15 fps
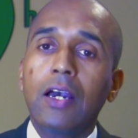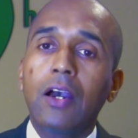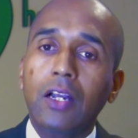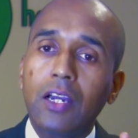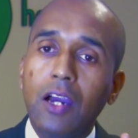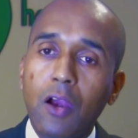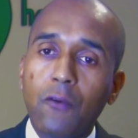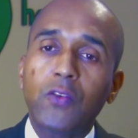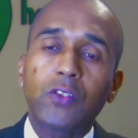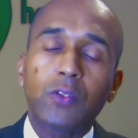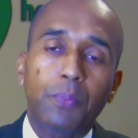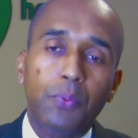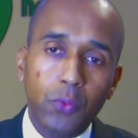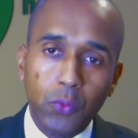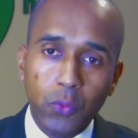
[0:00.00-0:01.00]
a conference
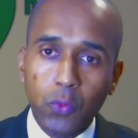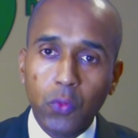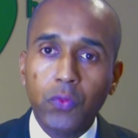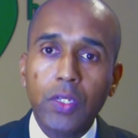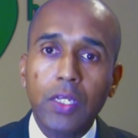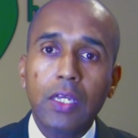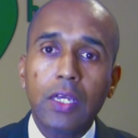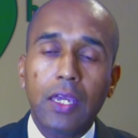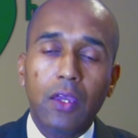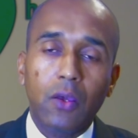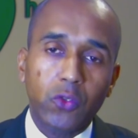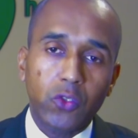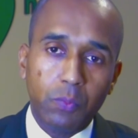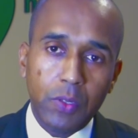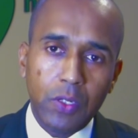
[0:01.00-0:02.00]
approved
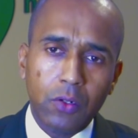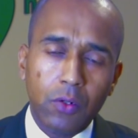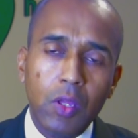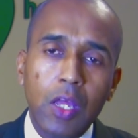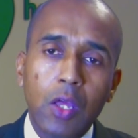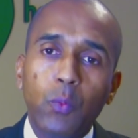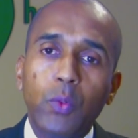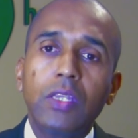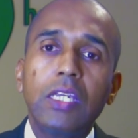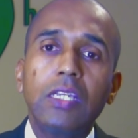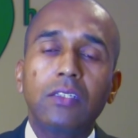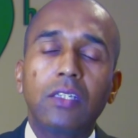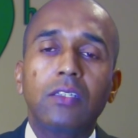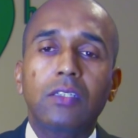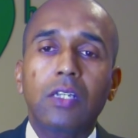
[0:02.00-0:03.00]
health speaker, when
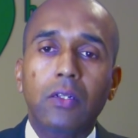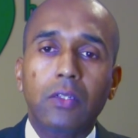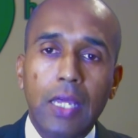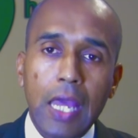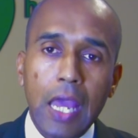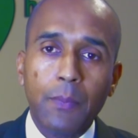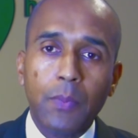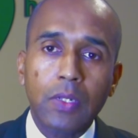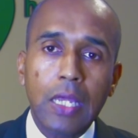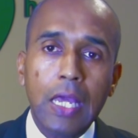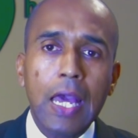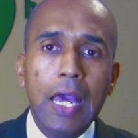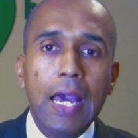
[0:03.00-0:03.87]
these things start to happen,